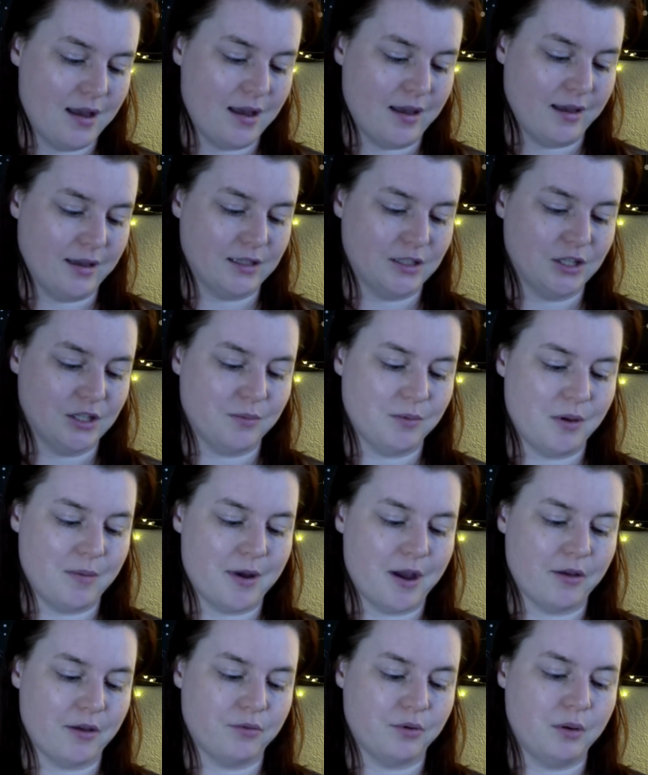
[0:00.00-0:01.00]
It took me
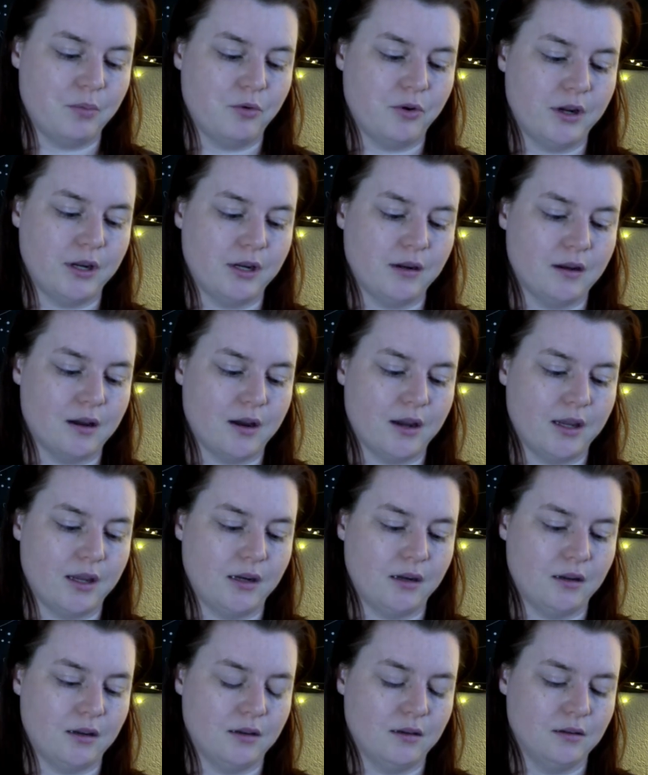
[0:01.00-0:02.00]
about
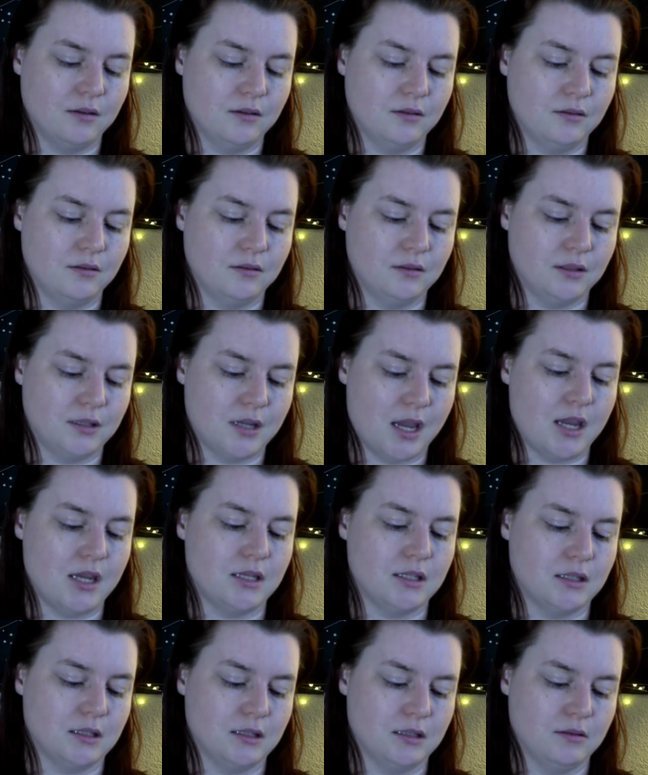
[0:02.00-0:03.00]
3.9
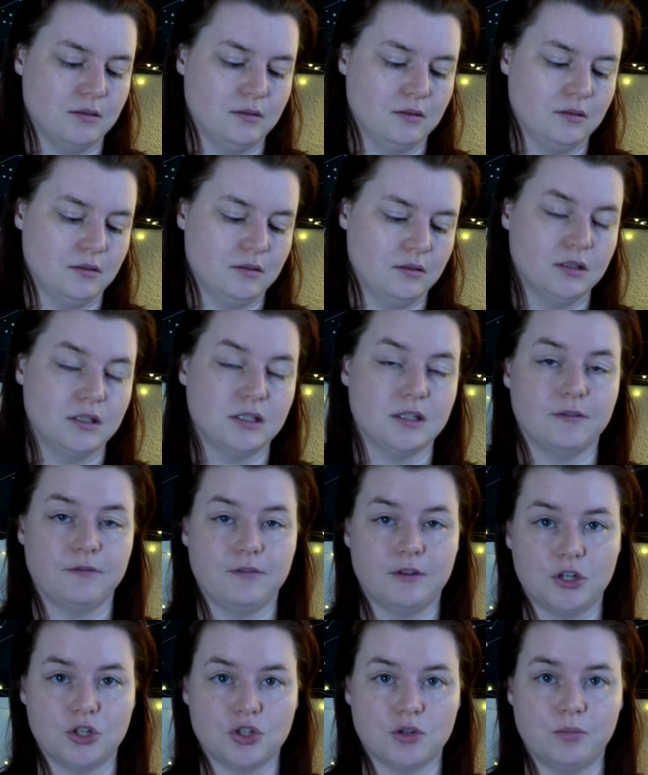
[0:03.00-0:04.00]
days to
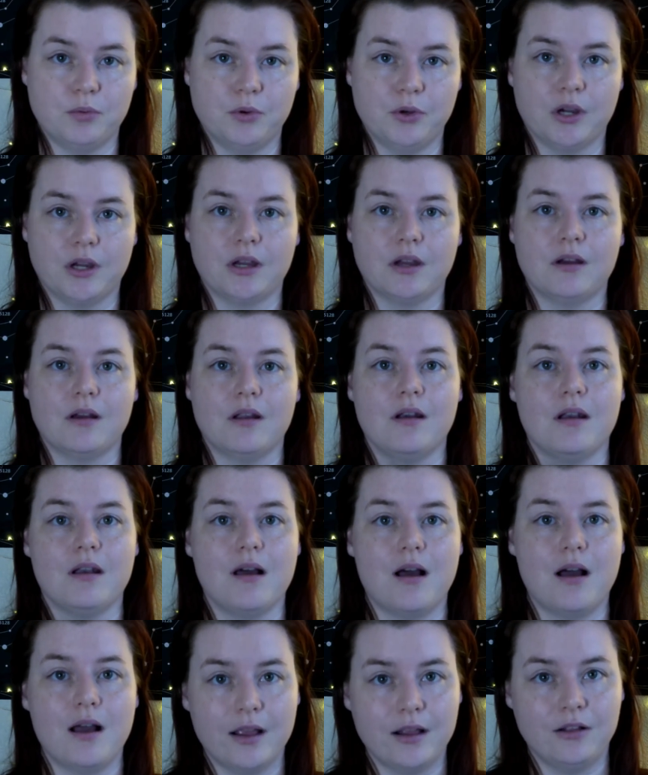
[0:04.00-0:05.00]
finish a book,
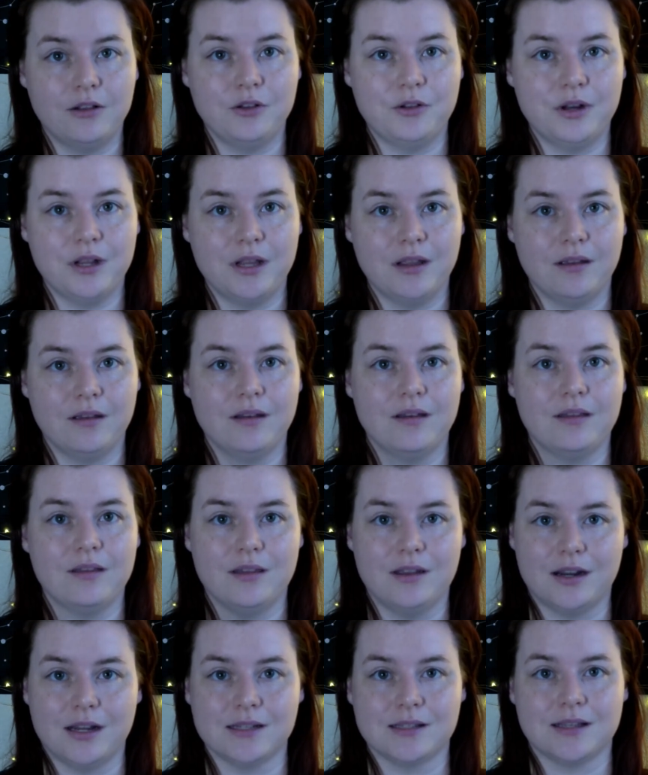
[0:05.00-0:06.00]
not including
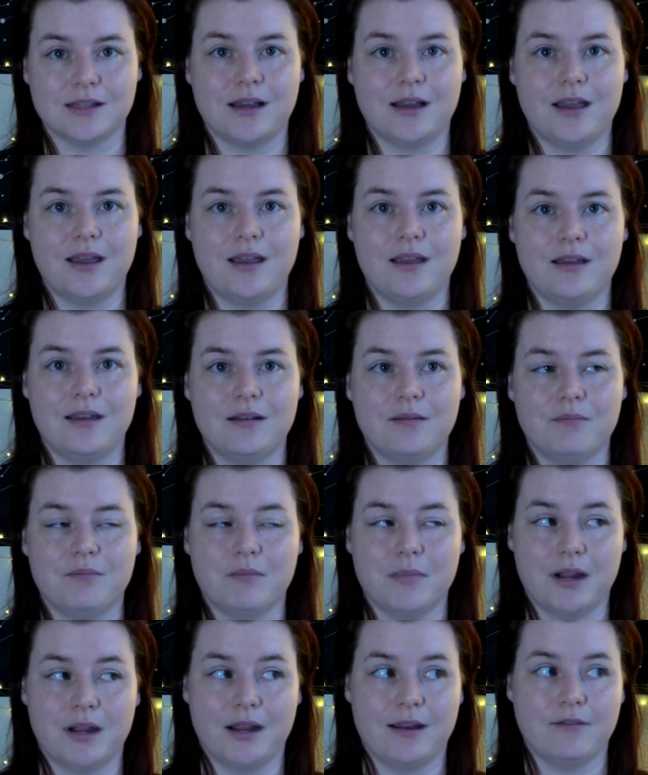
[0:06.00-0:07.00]
The Nice Guy.
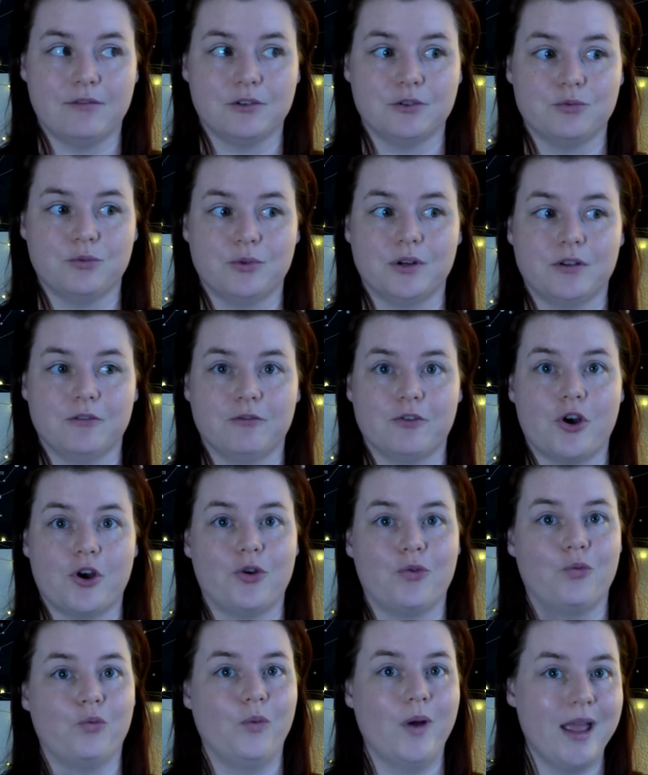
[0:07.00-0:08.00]
My average would have
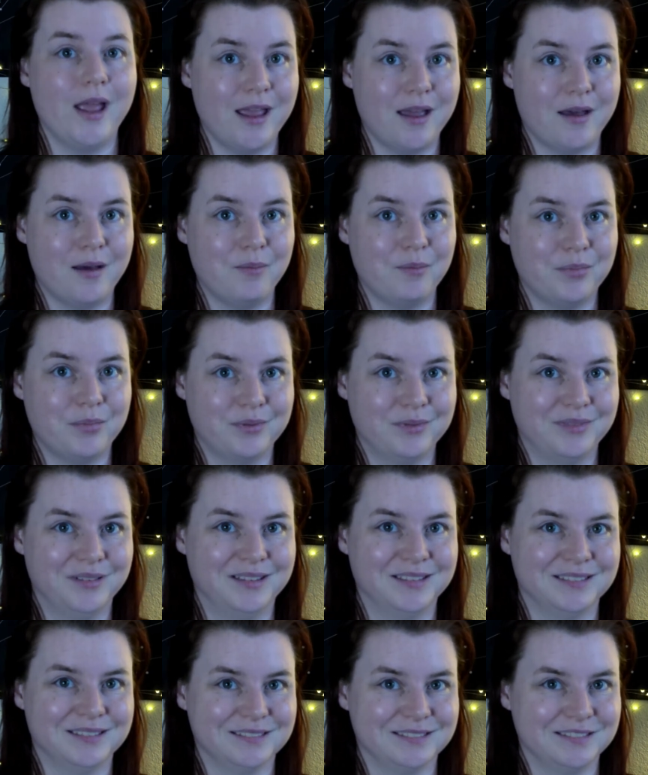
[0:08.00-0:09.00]
gone way up
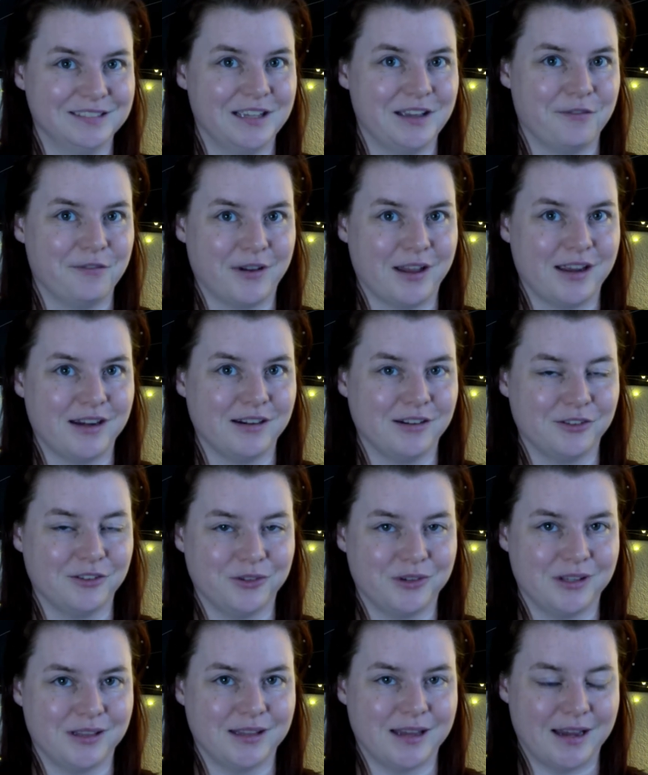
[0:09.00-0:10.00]
if I
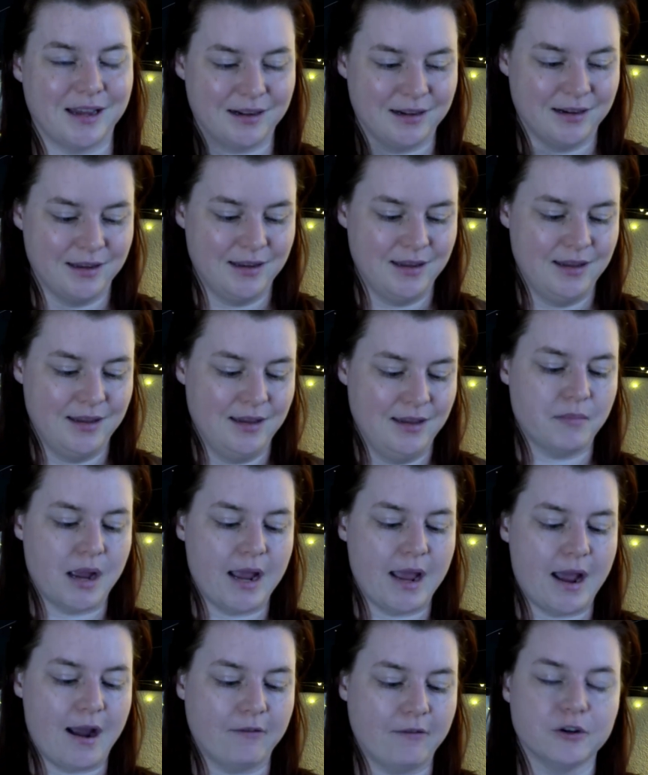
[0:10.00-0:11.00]
included that.
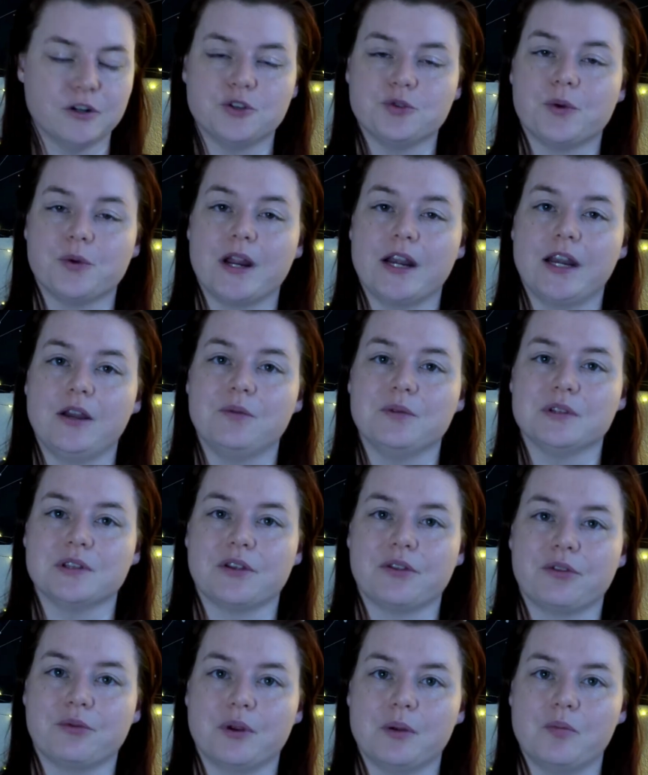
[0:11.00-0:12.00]
My average rating was
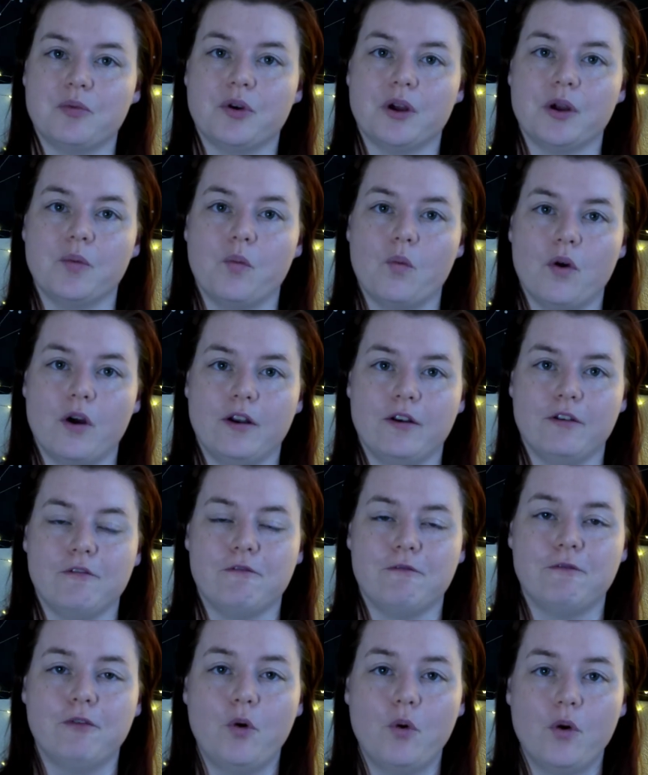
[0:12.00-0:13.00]
a
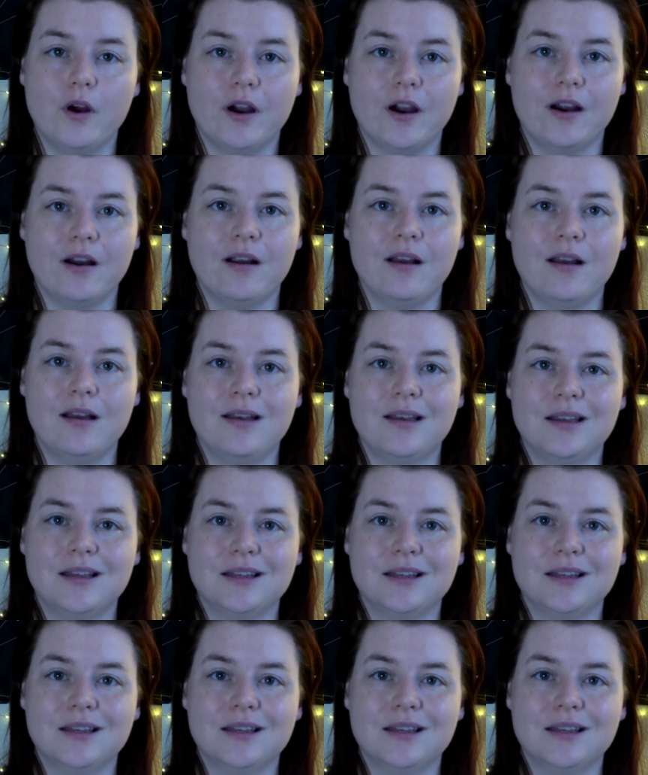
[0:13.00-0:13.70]
3.14.